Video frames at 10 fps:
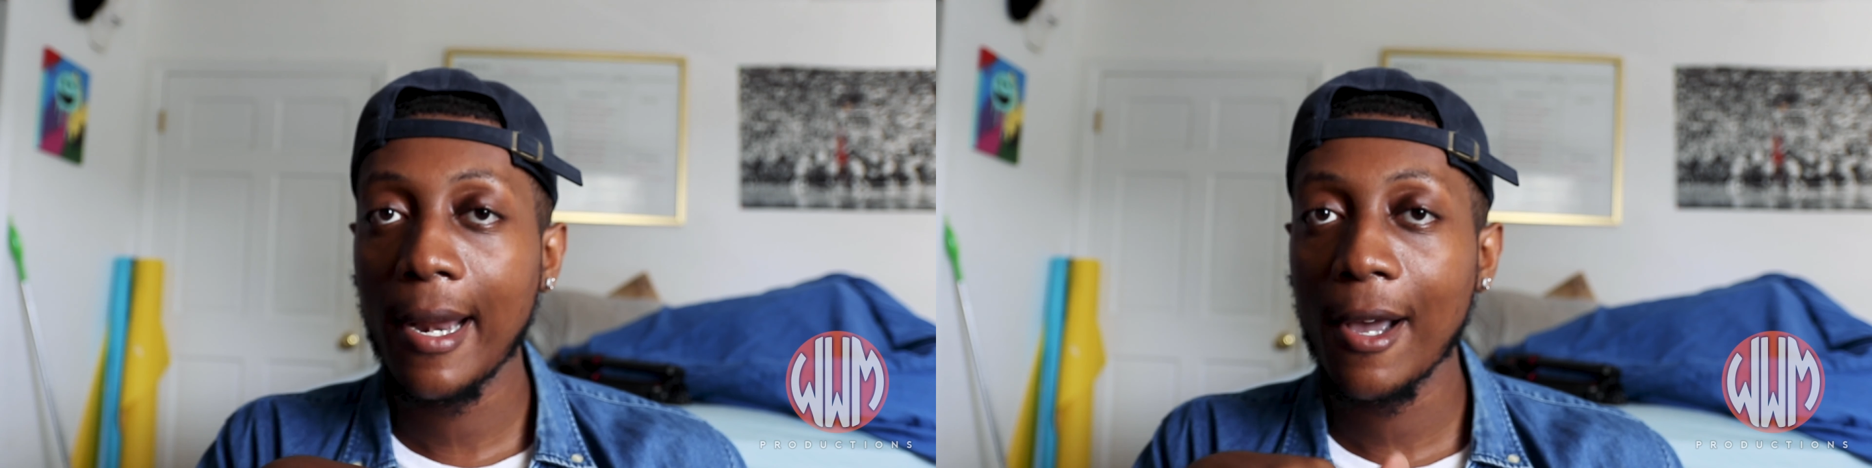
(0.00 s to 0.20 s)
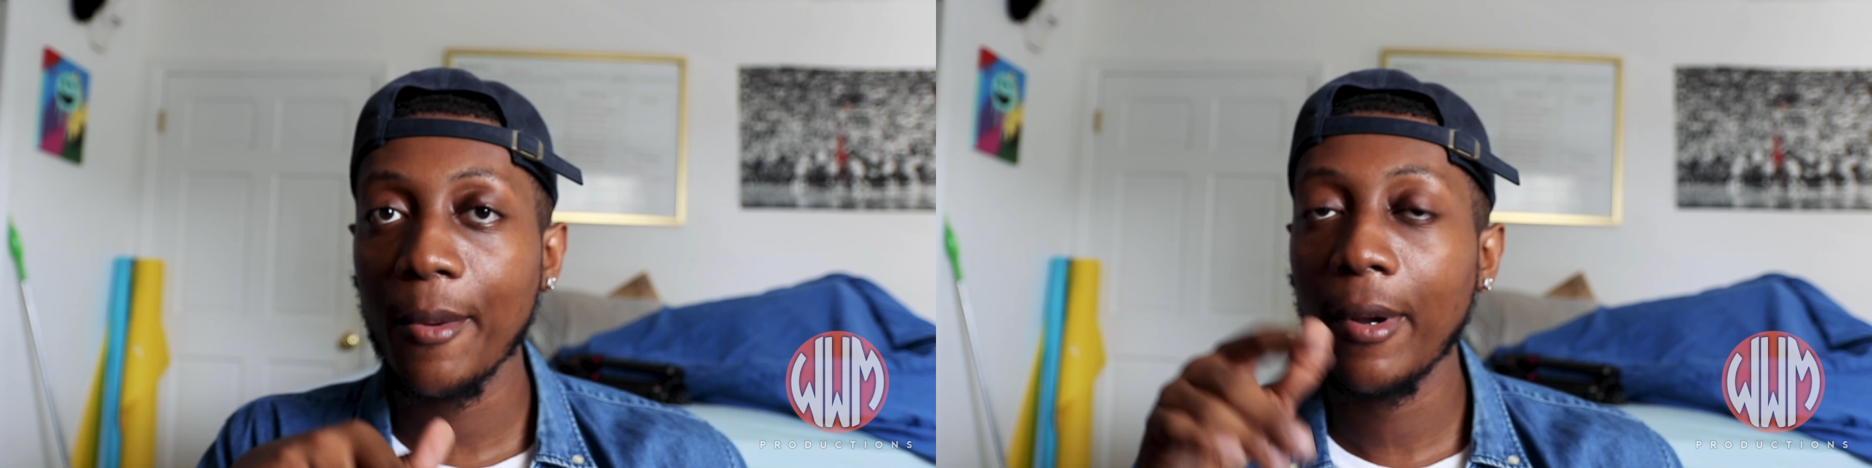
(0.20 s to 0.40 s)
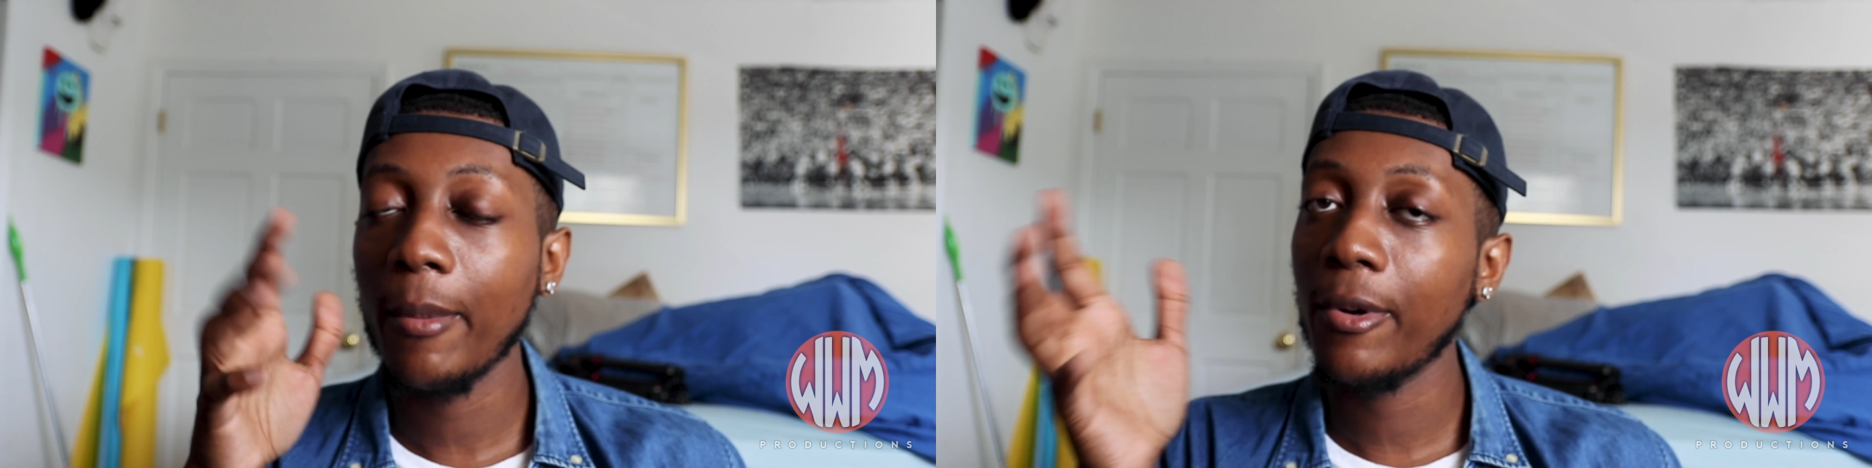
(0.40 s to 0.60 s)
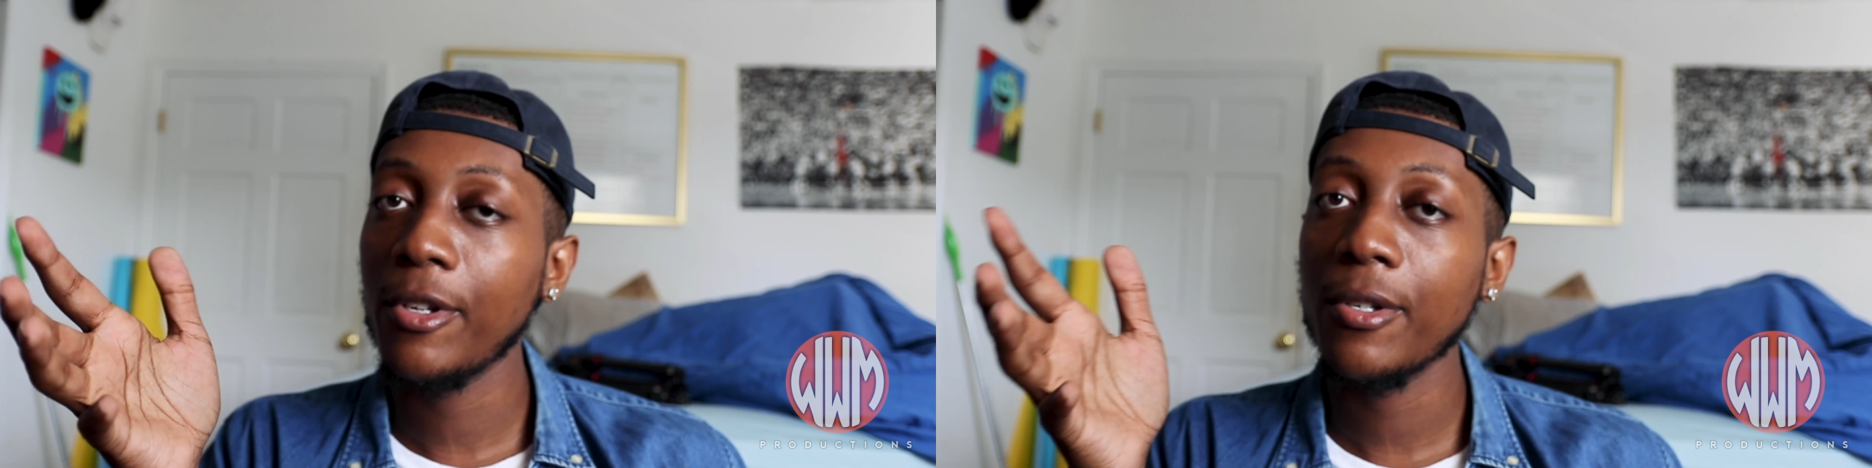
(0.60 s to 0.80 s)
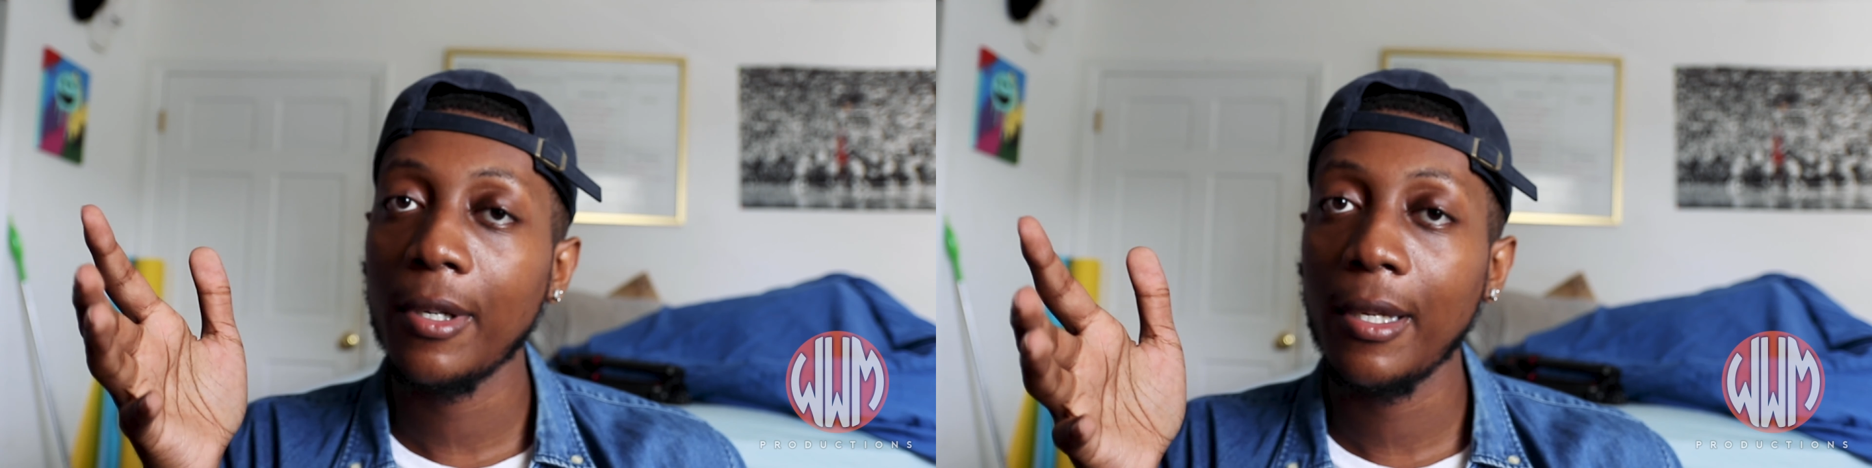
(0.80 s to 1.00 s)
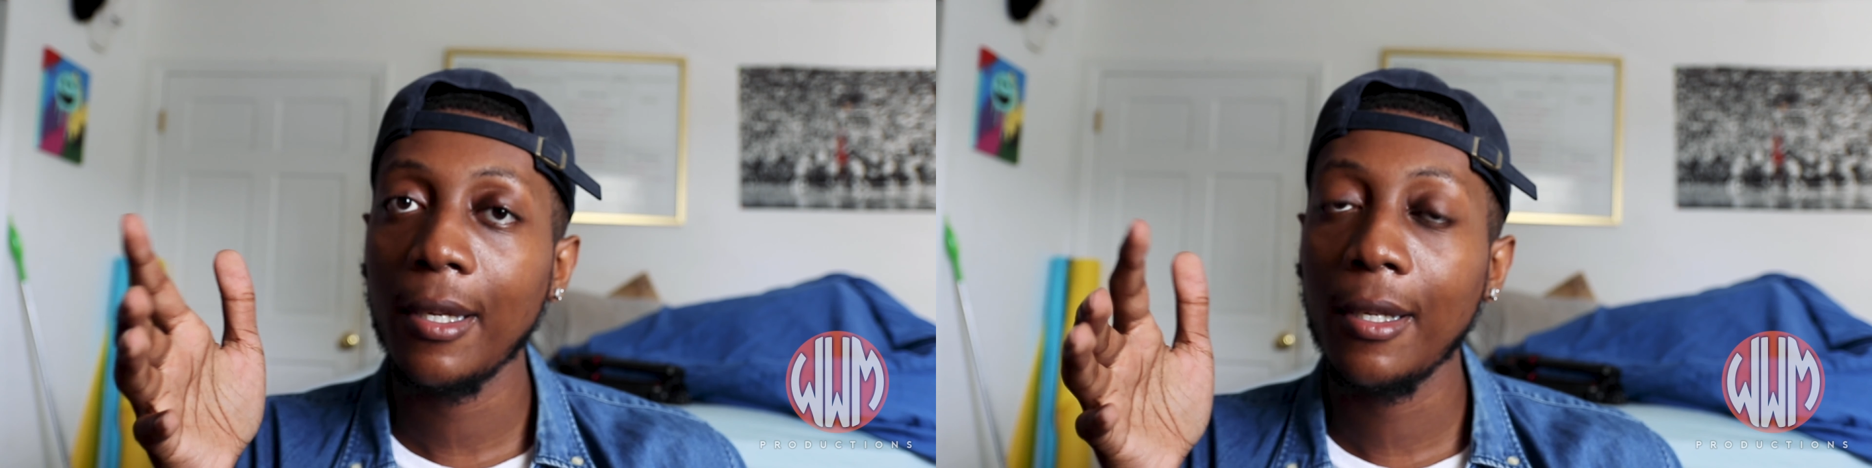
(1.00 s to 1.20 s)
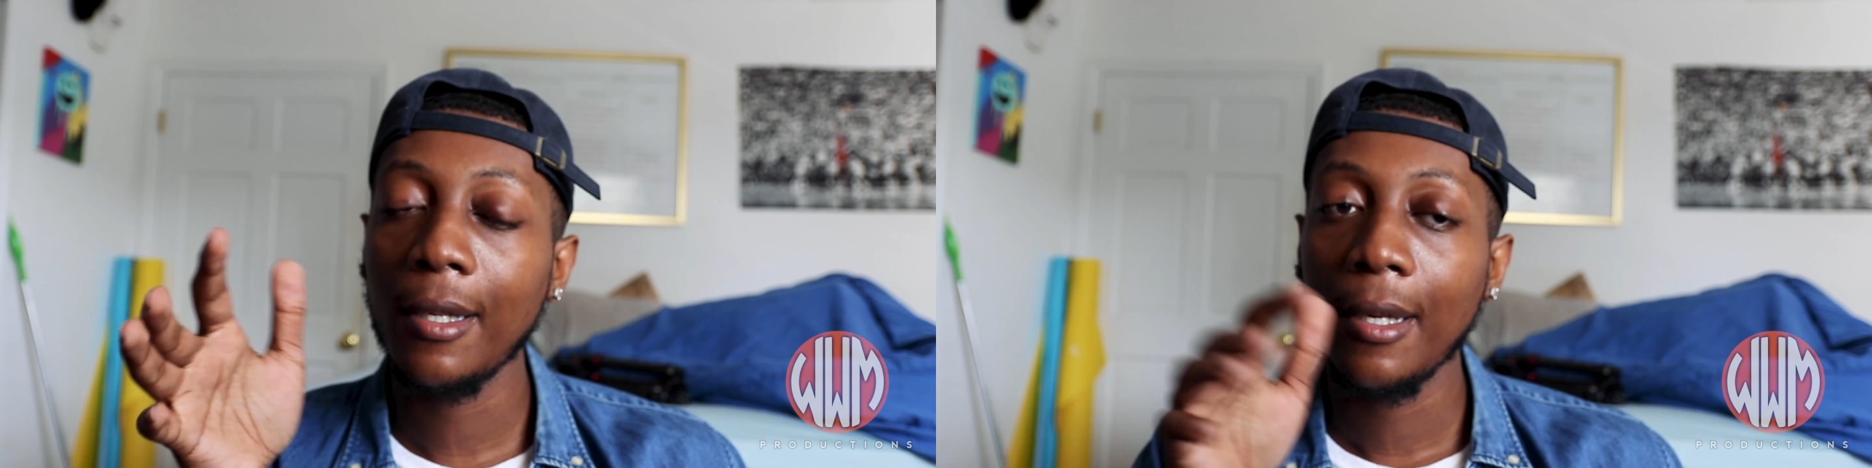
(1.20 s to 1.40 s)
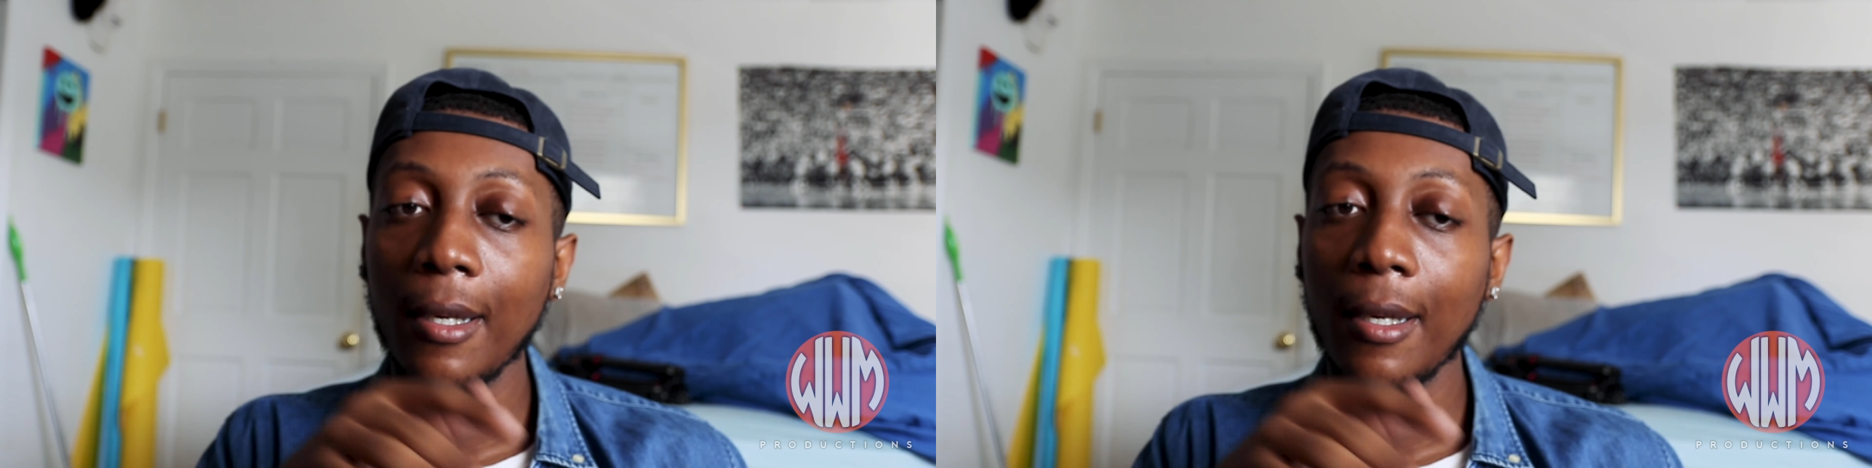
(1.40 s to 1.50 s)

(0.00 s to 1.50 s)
now, but I'm pretty sure it did.